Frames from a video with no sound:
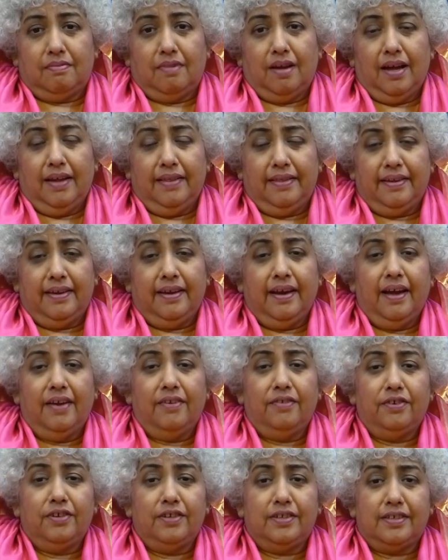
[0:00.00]
I think,
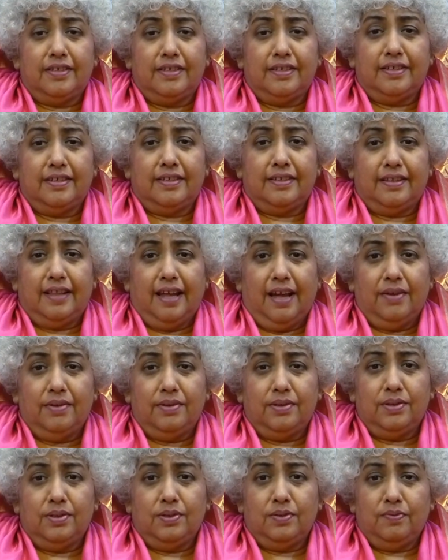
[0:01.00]
hundreds and
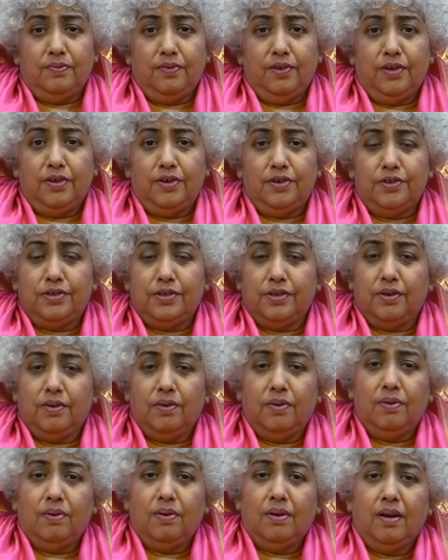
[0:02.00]
thousands of years
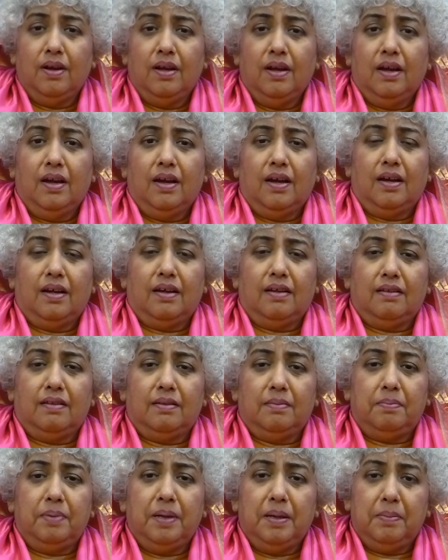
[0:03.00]
ago.
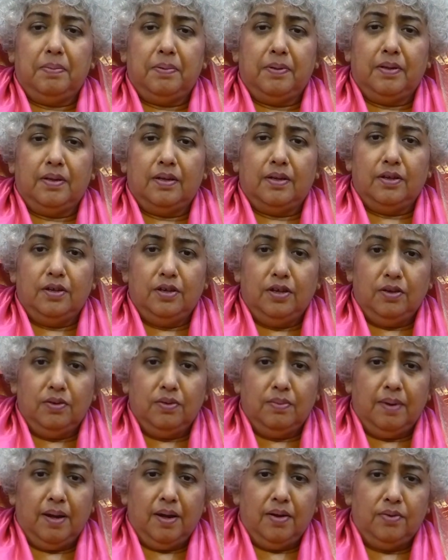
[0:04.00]
The people knew
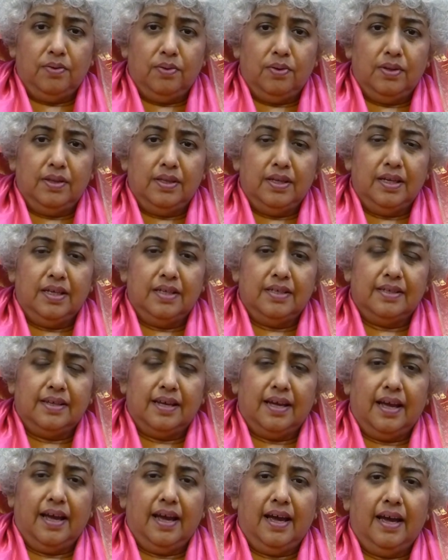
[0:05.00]
about all these
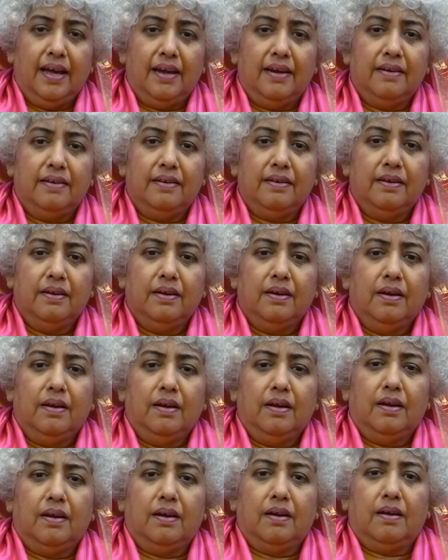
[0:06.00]
and
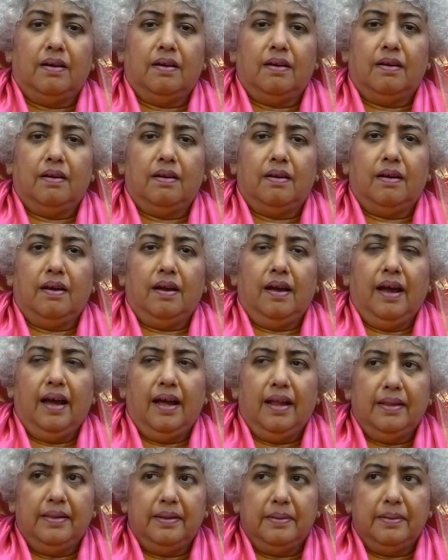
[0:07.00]
held